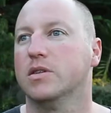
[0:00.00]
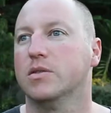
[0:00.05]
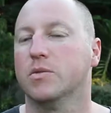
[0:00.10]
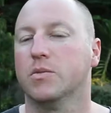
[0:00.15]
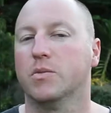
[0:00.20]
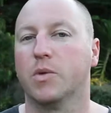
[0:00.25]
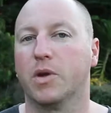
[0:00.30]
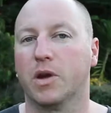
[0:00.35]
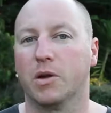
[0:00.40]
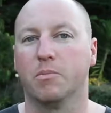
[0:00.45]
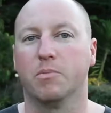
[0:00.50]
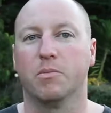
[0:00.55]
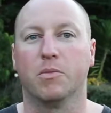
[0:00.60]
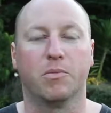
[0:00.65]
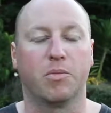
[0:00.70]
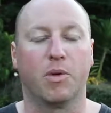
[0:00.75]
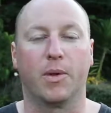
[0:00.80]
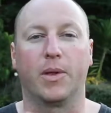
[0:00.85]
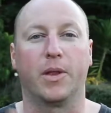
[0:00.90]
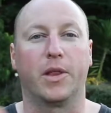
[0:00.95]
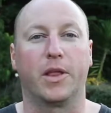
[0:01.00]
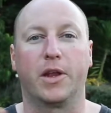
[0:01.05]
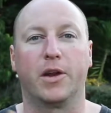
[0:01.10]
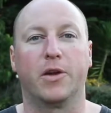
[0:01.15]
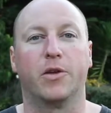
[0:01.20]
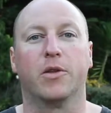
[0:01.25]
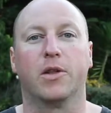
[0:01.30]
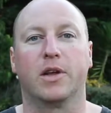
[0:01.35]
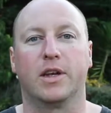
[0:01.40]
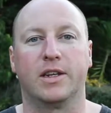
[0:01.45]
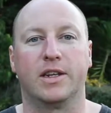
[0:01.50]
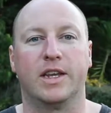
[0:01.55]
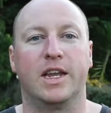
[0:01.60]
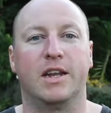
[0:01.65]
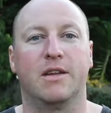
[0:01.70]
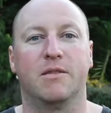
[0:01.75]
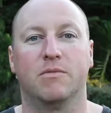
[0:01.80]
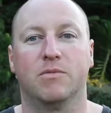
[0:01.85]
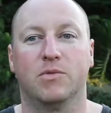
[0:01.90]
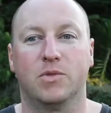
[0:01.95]
when I'm probably only going to do like a
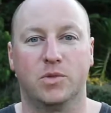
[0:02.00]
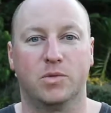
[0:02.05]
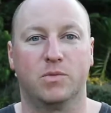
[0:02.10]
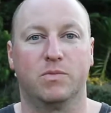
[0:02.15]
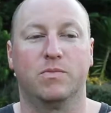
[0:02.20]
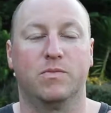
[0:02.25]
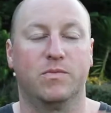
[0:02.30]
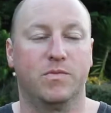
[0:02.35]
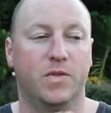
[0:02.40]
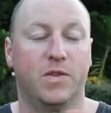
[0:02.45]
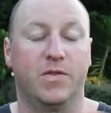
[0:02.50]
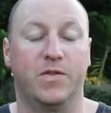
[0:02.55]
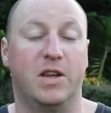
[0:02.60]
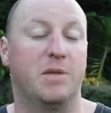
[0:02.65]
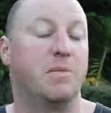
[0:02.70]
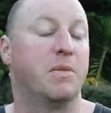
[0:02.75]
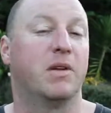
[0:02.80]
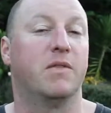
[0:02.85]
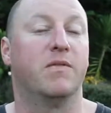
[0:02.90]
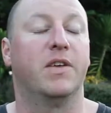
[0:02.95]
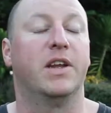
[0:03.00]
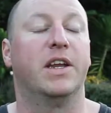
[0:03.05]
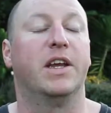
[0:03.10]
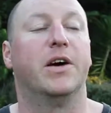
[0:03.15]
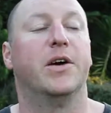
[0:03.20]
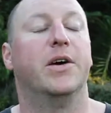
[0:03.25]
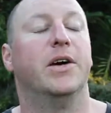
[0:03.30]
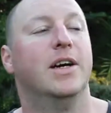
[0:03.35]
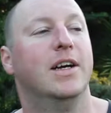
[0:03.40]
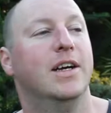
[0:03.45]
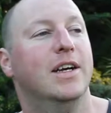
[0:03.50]
10-15 minute video.